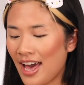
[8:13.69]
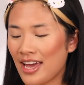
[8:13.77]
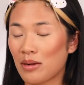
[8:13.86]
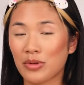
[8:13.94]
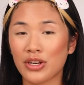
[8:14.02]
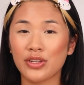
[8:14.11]

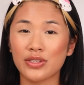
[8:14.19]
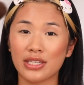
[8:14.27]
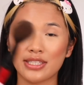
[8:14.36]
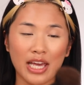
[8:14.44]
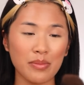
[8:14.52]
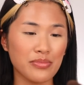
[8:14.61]
and I'm gonna use the
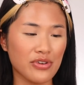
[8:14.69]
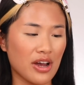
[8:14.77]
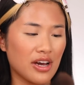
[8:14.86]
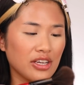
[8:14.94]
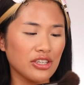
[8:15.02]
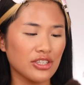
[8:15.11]
same
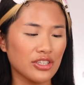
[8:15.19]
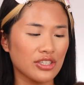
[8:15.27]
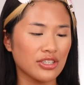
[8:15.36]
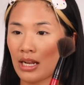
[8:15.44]
brush,